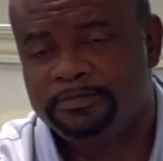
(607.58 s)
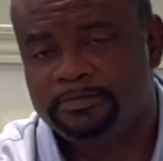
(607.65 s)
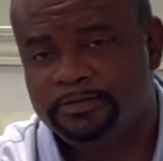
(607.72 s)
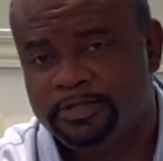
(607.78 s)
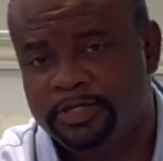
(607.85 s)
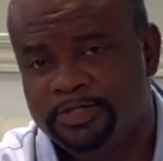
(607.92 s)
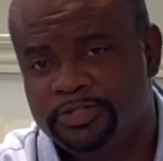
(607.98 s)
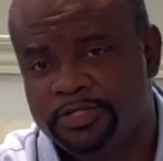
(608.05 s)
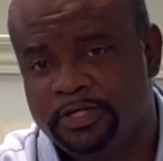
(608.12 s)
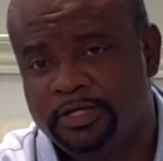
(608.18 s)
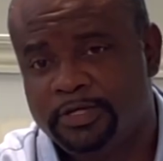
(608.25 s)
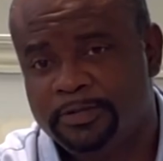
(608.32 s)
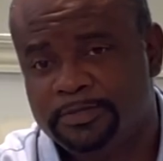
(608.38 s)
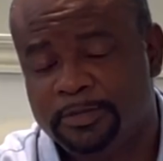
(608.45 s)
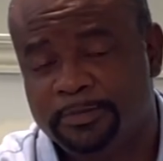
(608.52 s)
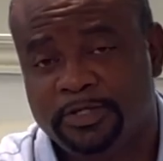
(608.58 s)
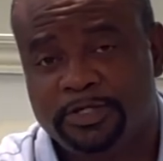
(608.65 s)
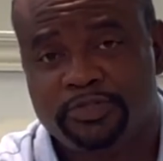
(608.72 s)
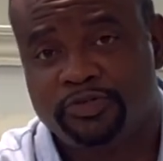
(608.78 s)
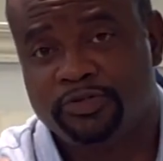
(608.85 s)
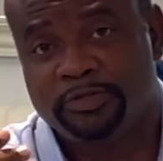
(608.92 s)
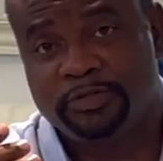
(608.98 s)
that's something
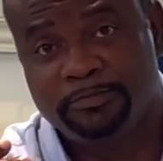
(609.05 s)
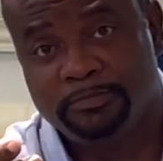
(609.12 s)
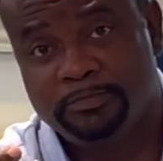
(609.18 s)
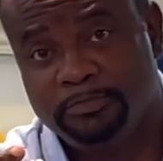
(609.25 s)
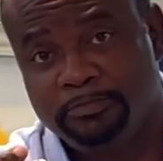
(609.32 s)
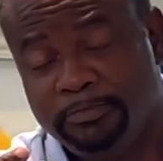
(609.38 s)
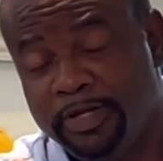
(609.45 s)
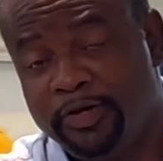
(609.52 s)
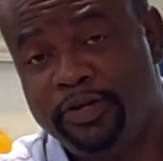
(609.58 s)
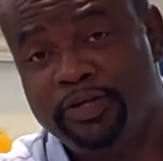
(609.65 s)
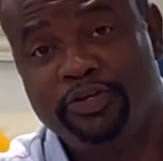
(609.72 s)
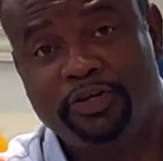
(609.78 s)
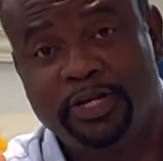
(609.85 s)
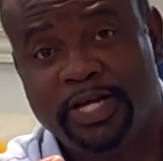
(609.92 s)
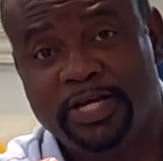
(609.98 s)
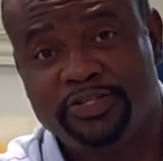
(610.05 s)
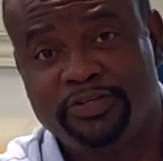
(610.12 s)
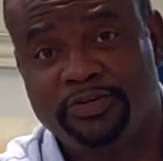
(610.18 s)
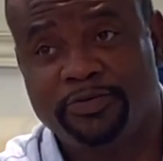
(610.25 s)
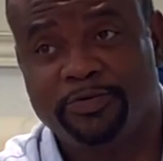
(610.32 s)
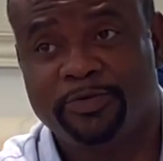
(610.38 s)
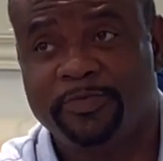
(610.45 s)
so many that you could actually
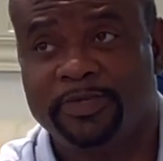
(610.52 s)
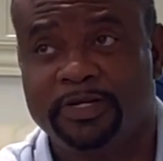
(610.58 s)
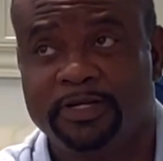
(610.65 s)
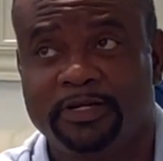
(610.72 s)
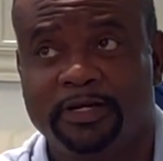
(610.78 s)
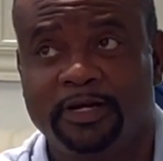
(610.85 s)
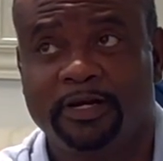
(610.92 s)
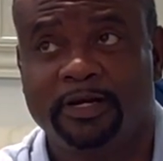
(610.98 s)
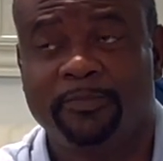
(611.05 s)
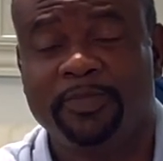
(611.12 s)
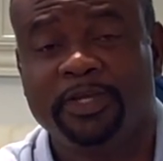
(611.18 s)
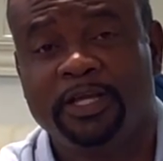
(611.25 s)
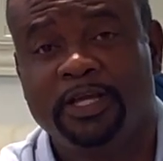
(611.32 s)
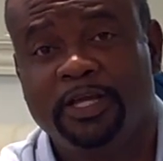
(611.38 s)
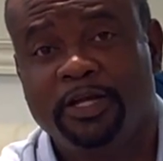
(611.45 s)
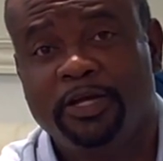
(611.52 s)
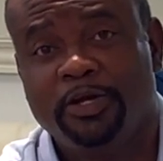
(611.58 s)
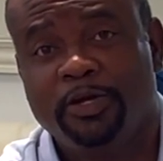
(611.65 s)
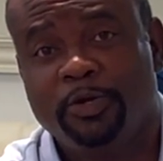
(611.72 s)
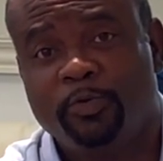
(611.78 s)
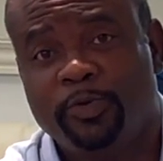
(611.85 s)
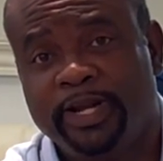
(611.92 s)
know.
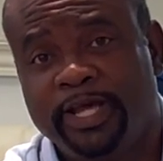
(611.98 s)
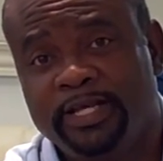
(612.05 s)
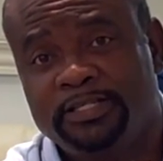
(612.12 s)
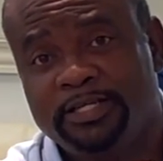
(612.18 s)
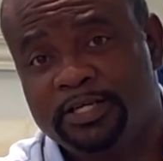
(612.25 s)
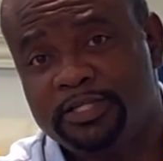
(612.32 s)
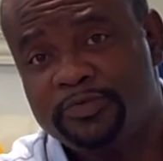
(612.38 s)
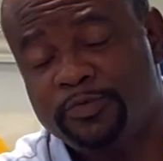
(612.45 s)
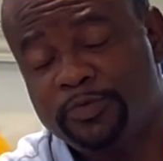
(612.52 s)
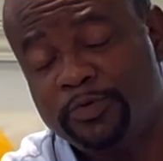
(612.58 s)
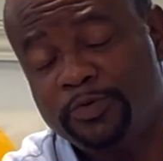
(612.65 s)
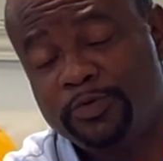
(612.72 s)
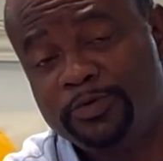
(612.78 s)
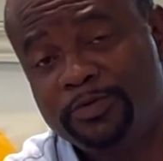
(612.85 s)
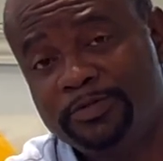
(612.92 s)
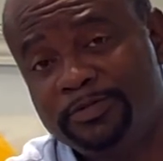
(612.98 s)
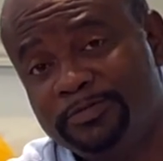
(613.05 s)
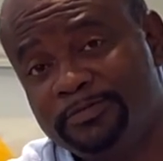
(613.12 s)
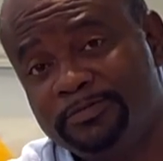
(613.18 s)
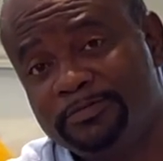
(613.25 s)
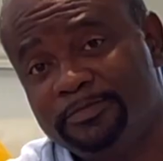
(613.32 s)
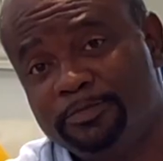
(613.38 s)
When I test for
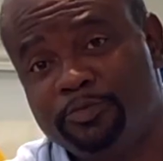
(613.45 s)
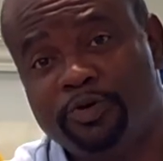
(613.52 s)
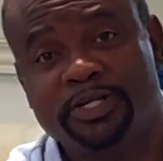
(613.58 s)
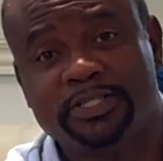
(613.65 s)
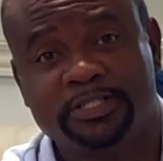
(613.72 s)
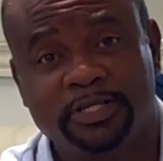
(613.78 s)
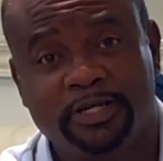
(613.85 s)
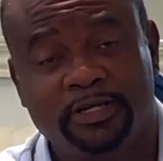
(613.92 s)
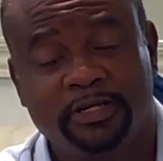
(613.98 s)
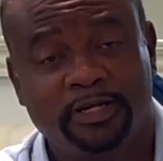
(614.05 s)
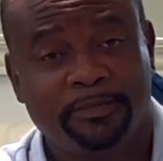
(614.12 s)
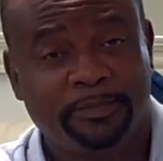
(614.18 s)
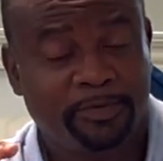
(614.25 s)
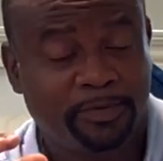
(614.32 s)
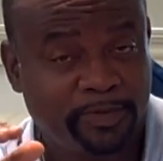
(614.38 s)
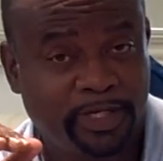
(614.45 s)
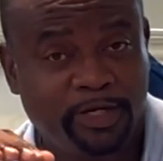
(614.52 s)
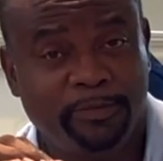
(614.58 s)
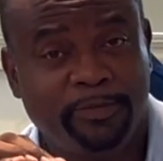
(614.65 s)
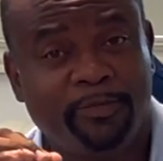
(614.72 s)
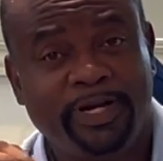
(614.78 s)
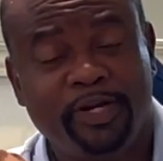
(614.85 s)
prostate, when I do
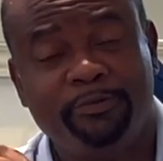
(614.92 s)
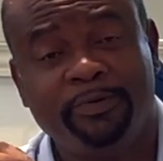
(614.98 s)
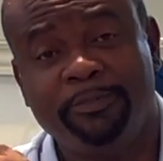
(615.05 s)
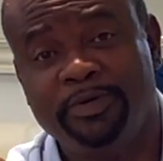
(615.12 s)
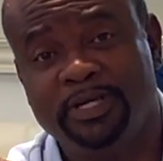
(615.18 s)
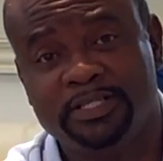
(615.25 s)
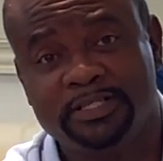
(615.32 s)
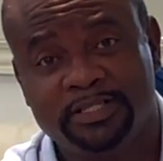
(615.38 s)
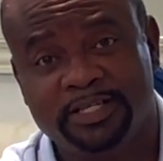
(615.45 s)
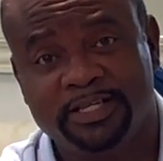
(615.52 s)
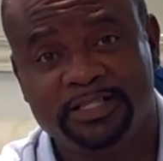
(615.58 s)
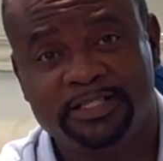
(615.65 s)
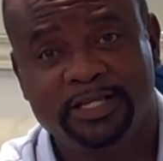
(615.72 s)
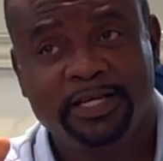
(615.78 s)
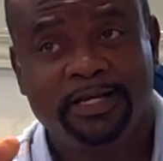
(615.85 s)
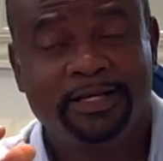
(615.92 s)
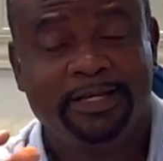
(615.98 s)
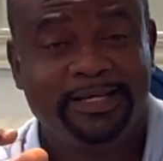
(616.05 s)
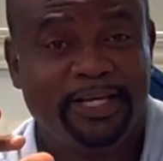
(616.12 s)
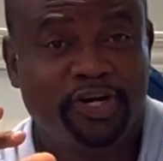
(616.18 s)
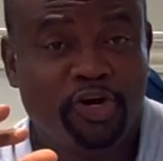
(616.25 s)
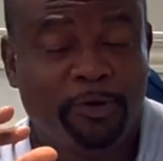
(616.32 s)
my PSA test,
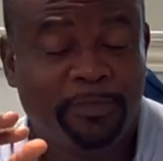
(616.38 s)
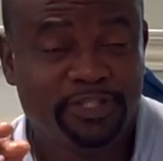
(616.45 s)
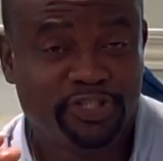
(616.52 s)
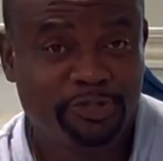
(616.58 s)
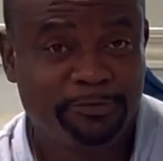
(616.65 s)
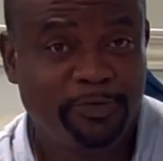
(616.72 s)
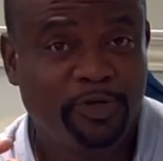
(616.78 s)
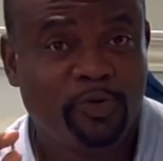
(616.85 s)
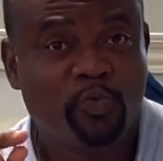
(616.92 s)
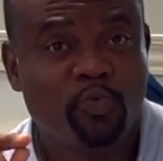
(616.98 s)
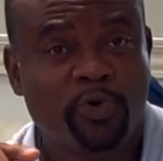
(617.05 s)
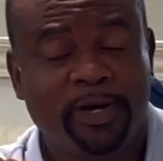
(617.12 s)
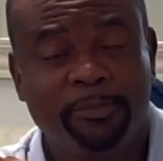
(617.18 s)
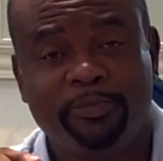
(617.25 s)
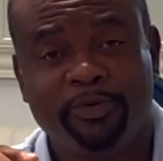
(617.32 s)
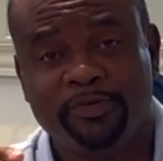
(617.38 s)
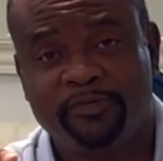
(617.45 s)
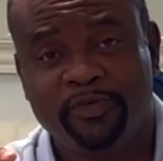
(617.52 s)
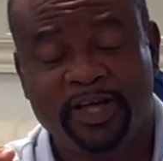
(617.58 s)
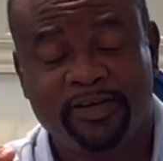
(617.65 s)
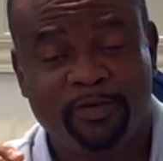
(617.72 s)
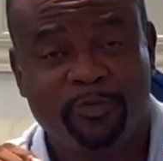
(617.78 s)
the numbers are between
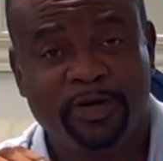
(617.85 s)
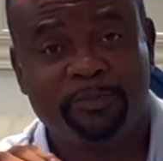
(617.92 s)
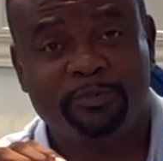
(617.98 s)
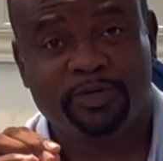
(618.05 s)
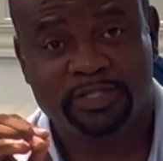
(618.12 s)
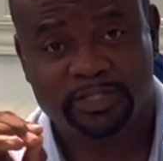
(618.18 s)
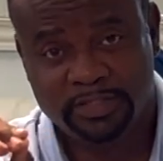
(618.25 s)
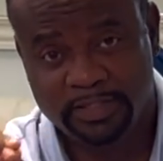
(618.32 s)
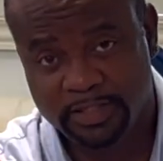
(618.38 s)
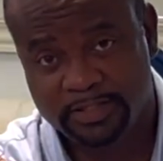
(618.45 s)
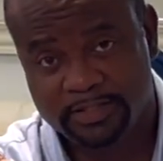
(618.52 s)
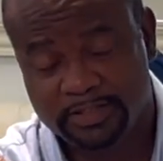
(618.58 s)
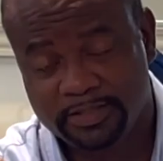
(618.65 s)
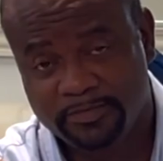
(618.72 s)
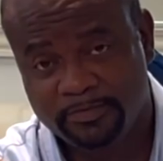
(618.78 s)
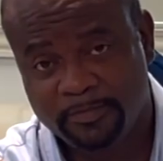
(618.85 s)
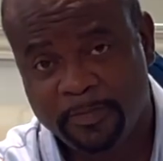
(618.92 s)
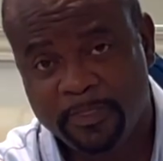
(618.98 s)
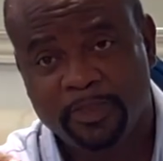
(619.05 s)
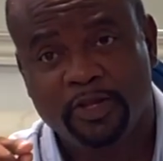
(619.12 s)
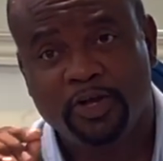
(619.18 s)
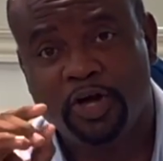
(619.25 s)
1.5 and 1.6.
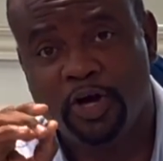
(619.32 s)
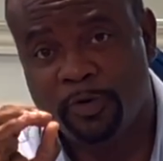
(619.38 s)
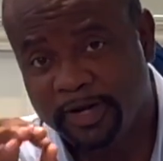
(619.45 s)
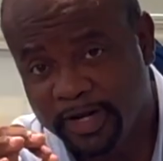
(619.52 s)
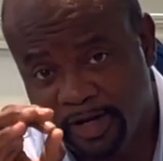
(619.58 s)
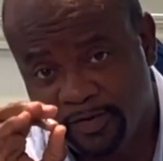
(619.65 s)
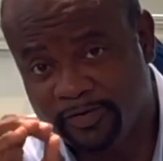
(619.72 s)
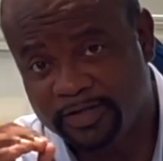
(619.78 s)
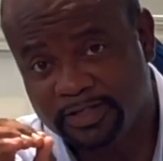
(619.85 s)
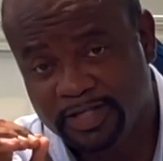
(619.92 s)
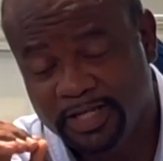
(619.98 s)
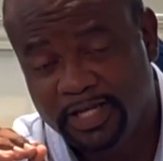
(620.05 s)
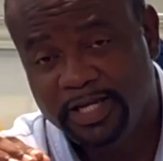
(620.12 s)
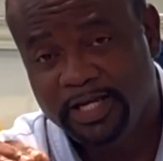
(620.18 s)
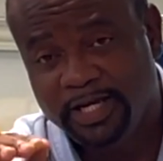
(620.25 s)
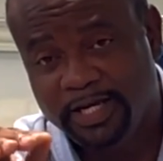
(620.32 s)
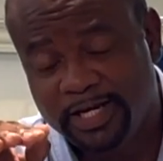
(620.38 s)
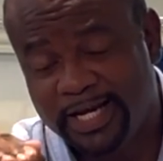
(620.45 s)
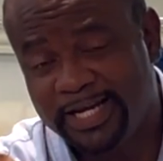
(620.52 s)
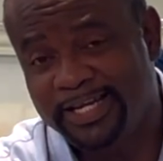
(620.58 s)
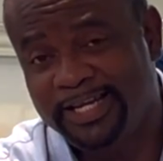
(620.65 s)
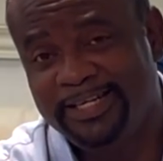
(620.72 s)
However, the
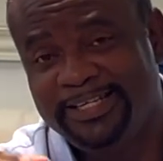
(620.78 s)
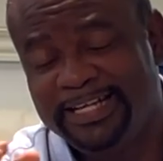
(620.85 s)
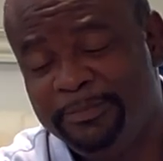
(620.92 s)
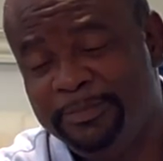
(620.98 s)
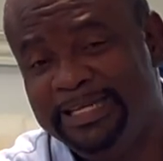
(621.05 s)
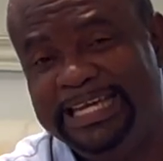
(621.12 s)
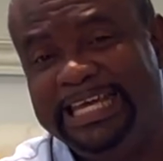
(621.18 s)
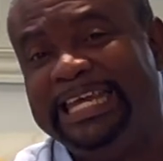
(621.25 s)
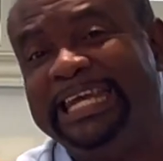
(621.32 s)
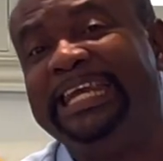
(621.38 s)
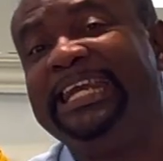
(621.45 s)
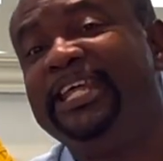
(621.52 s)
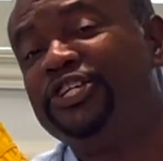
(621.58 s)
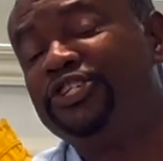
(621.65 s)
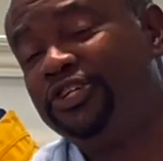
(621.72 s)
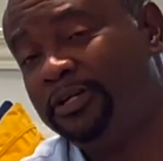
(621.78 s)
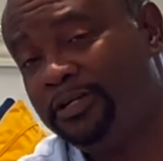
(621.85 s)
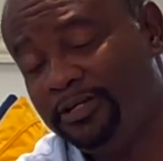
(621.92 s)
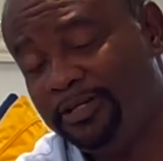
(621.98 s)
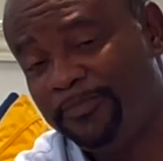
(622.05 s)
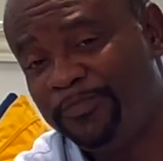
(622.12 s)
doctor didn't tell me initially